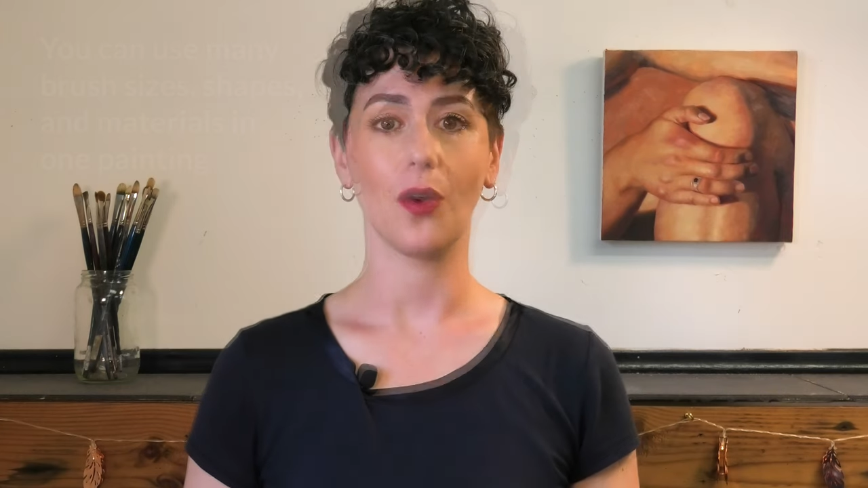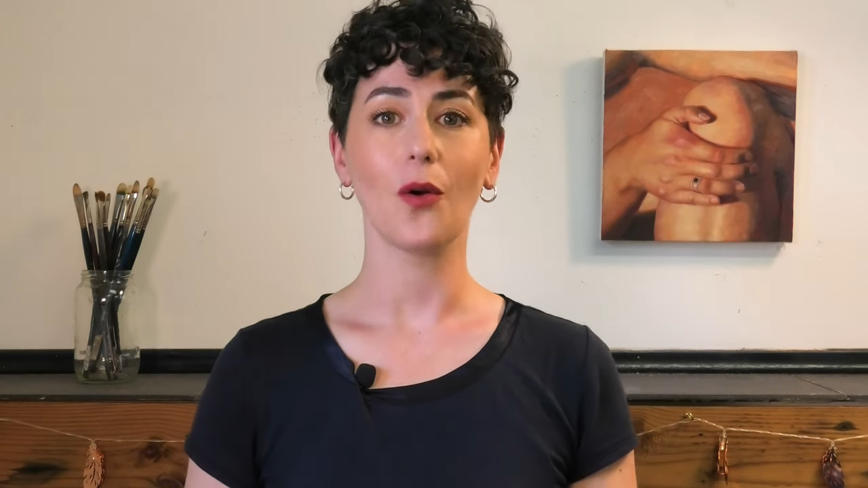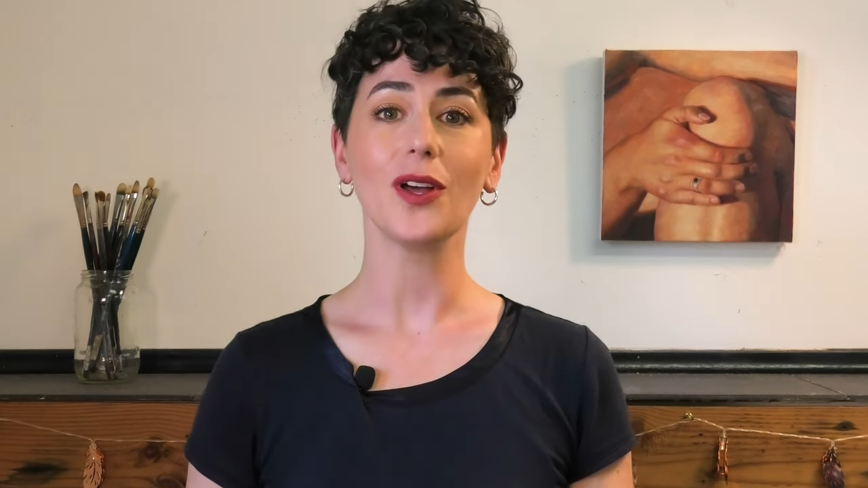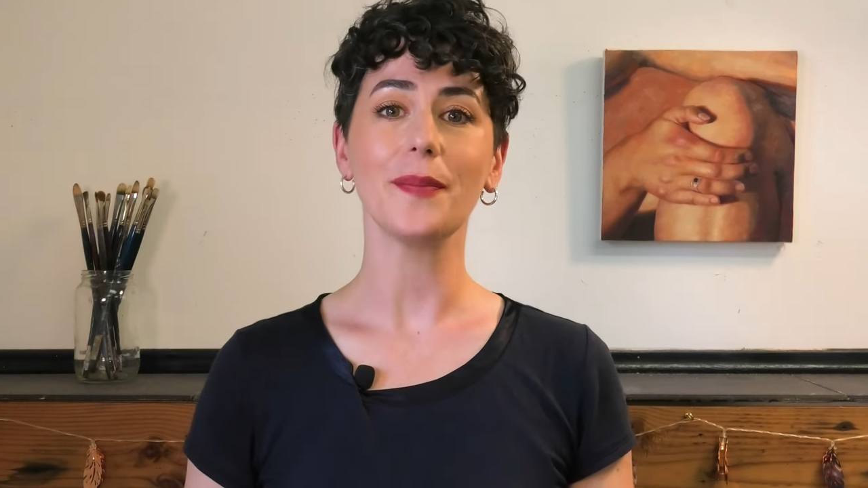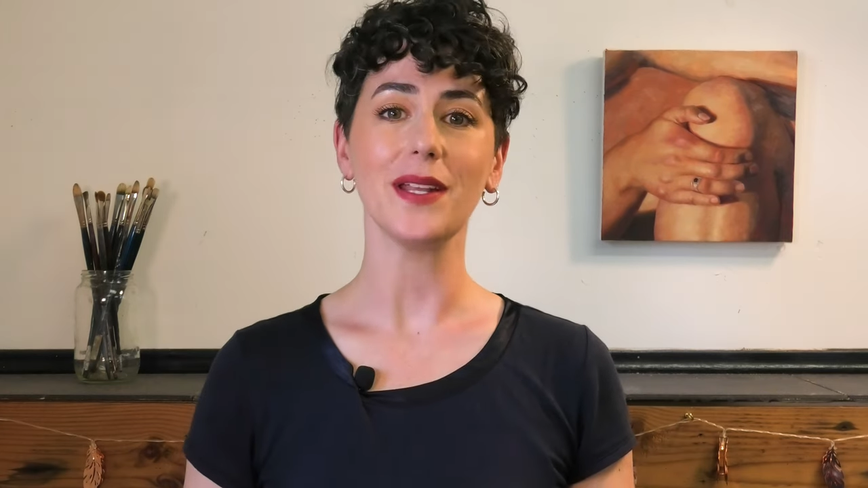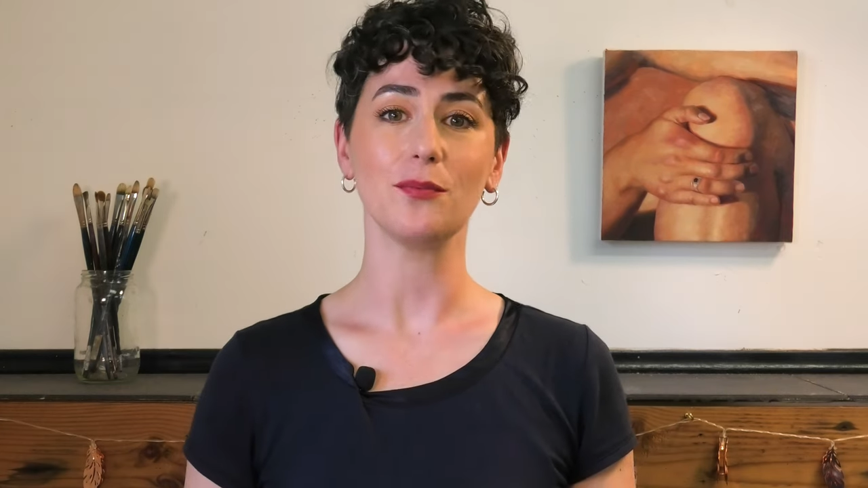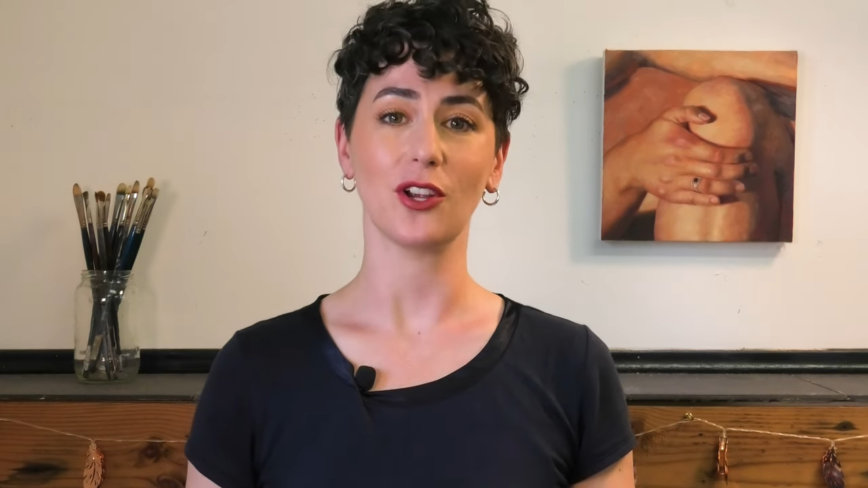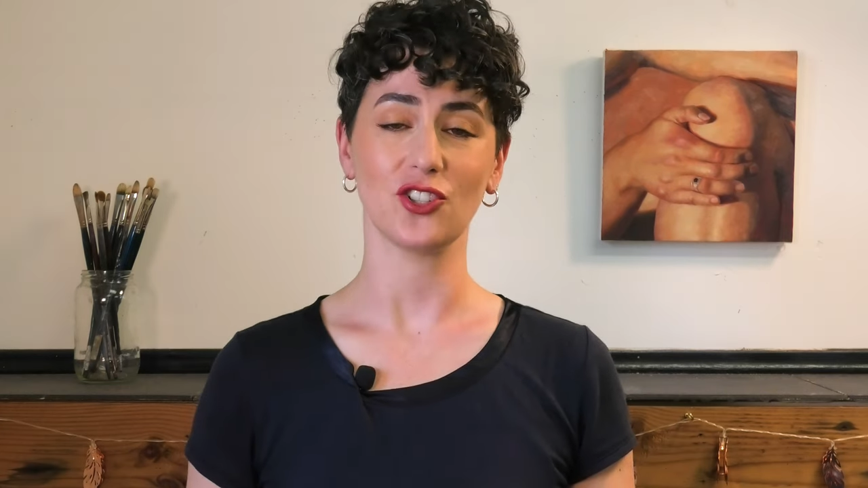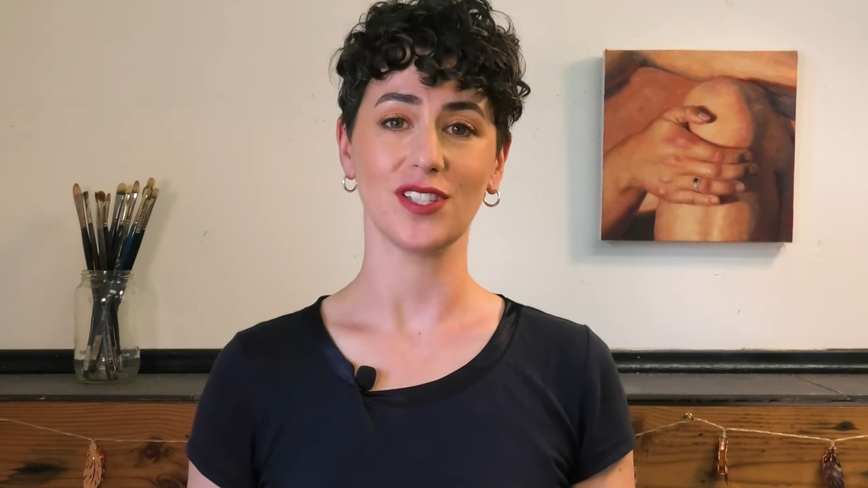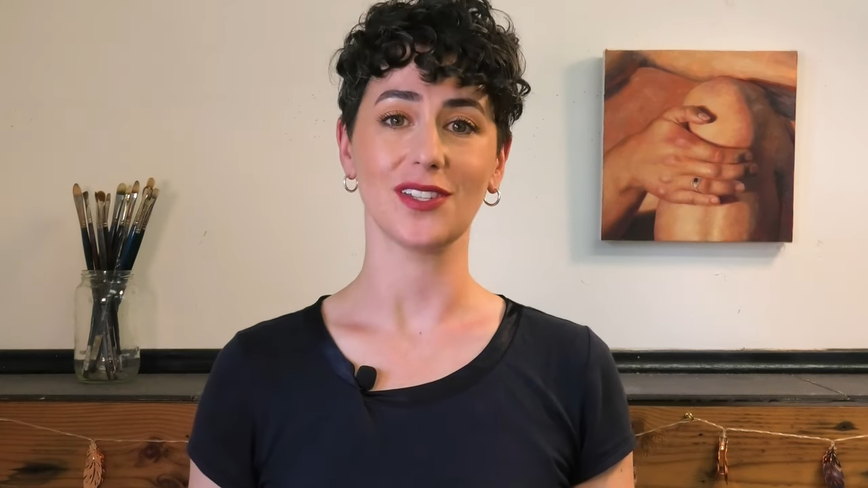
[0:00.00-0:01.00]
Oil paint
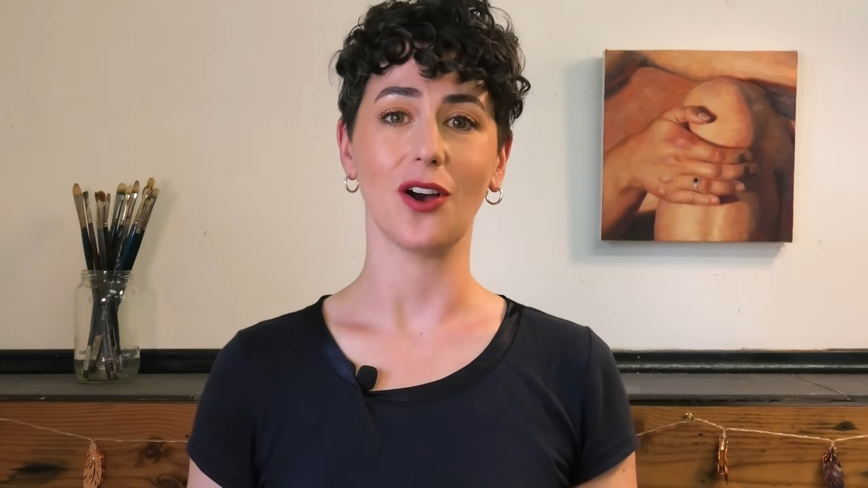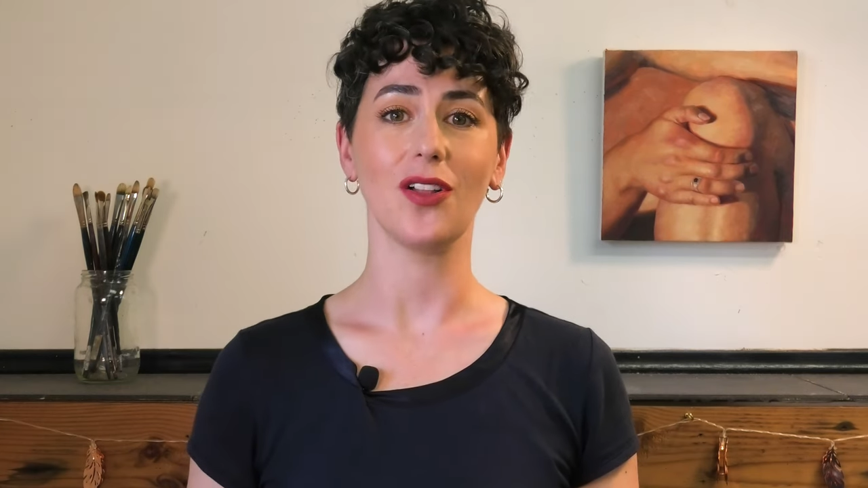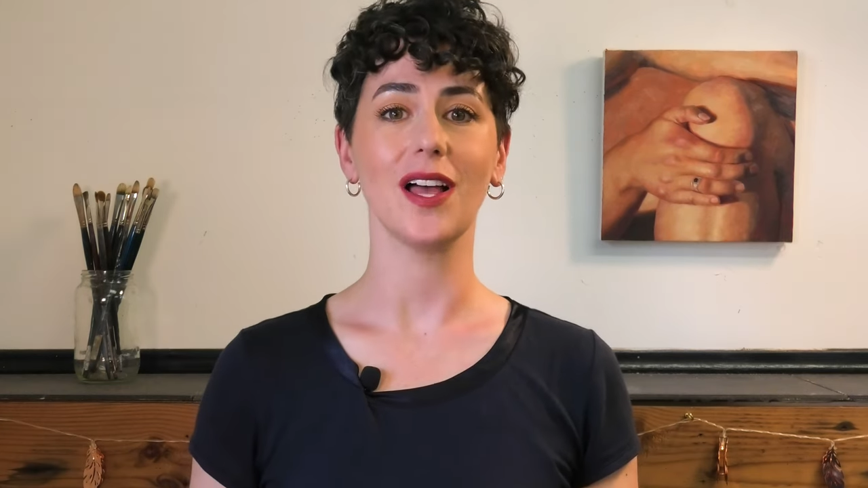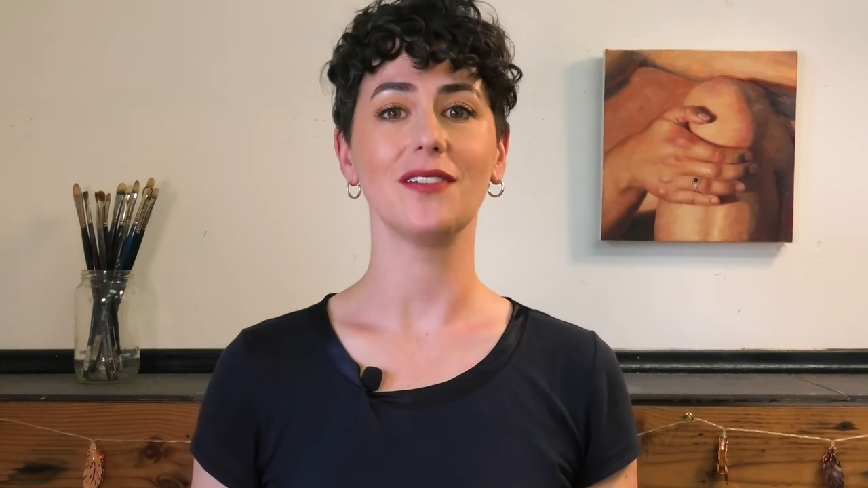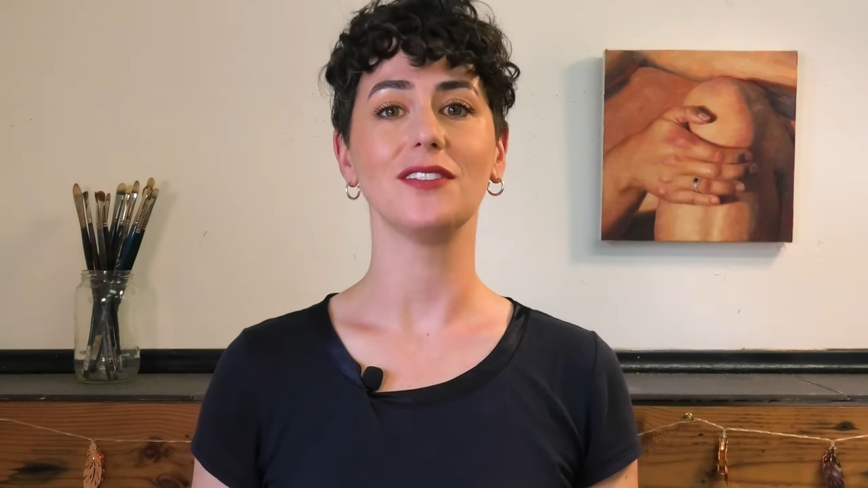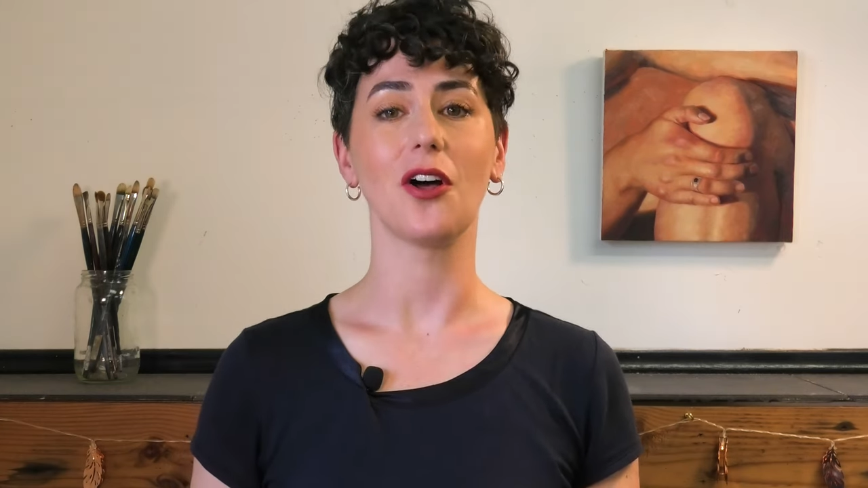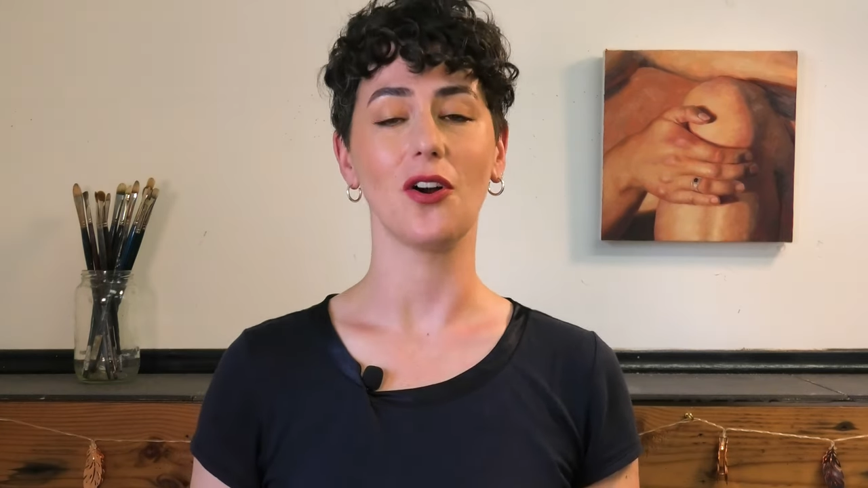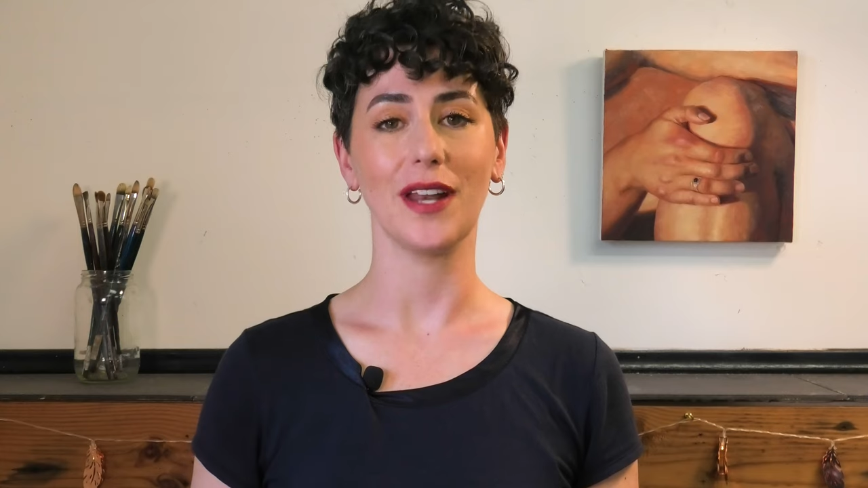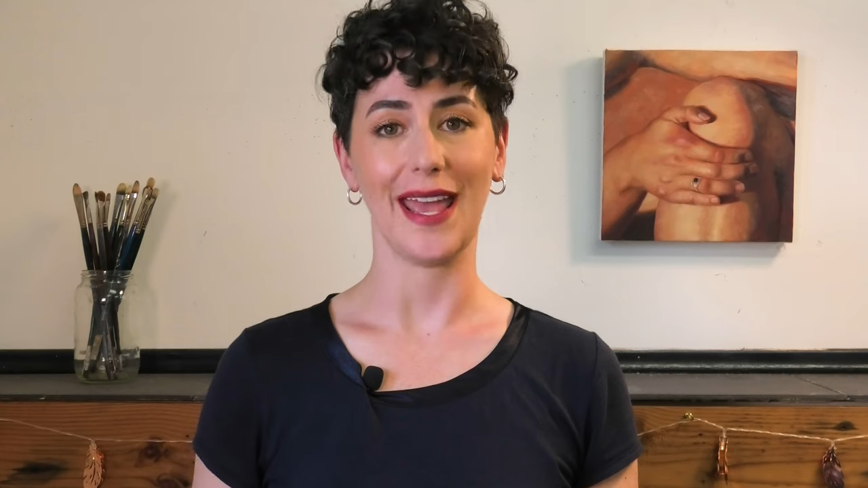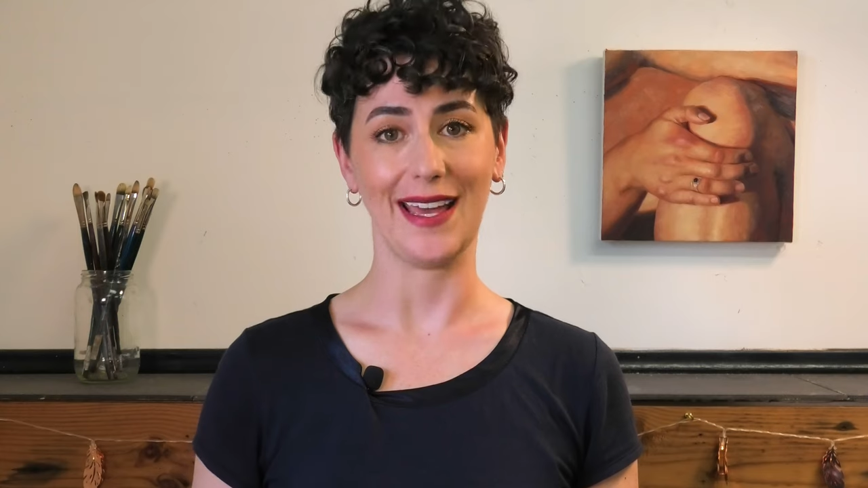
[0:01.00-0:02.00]
brushes all have
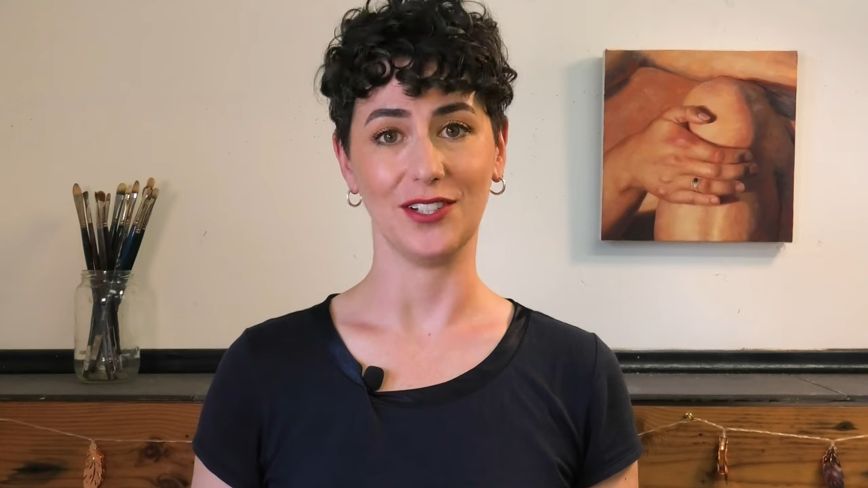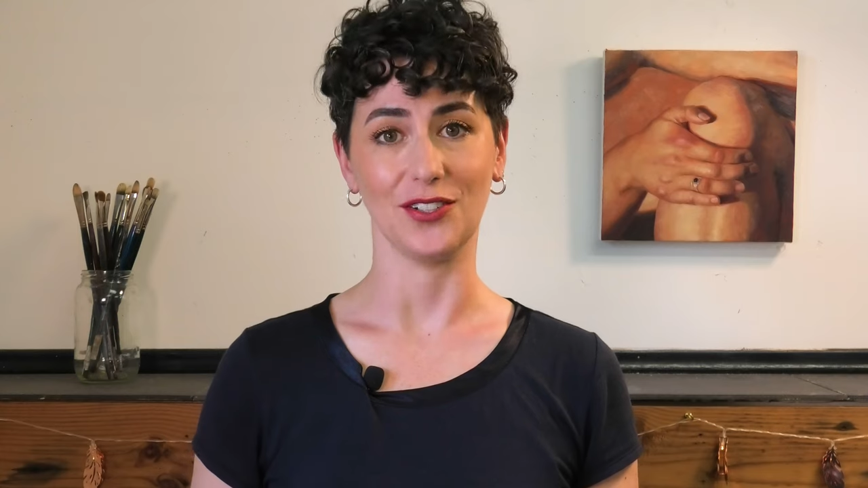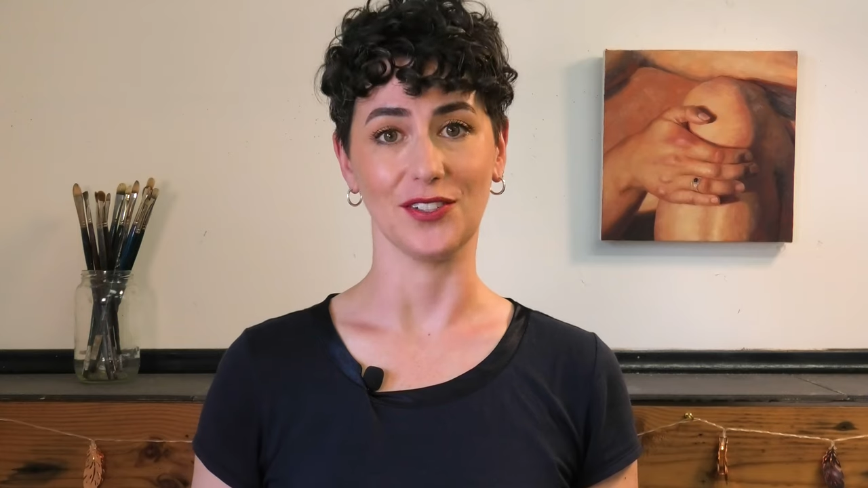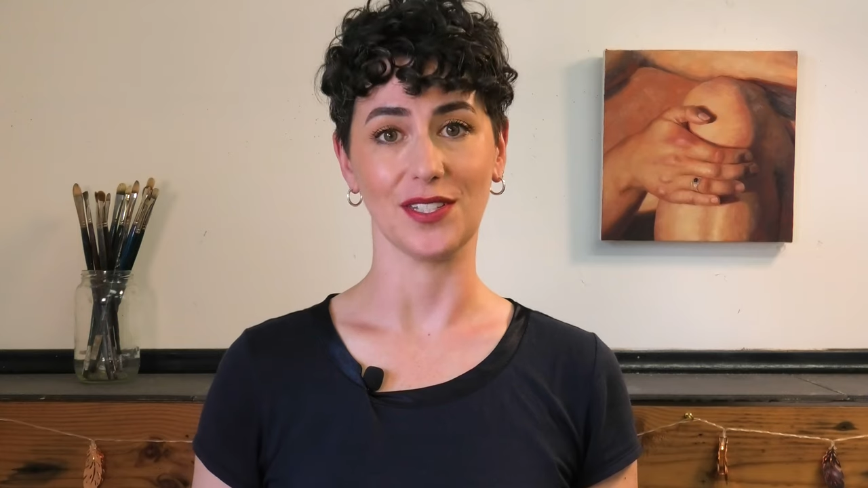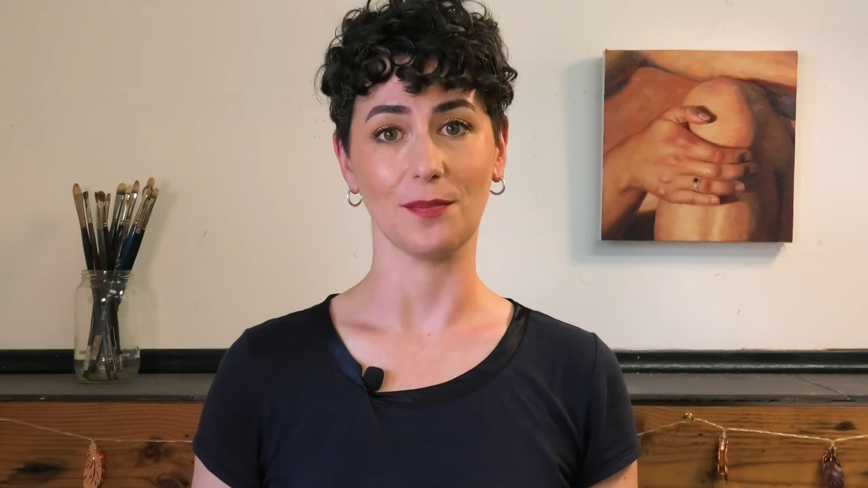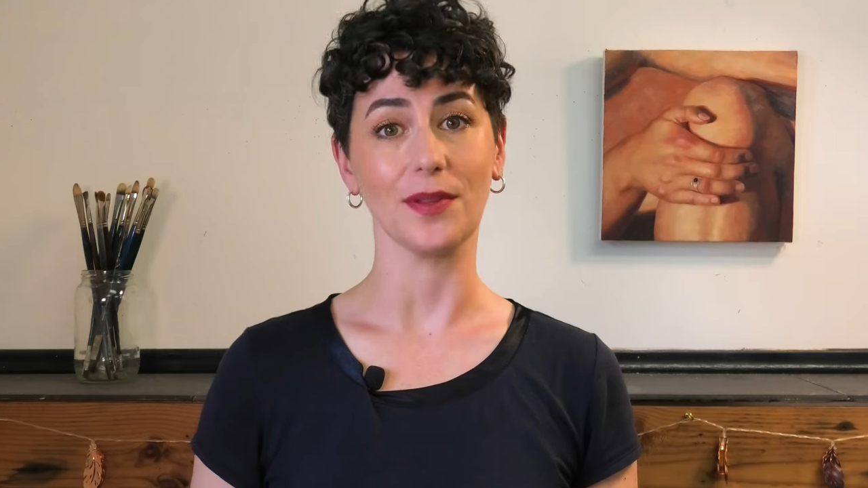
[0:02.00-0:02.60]
long handles,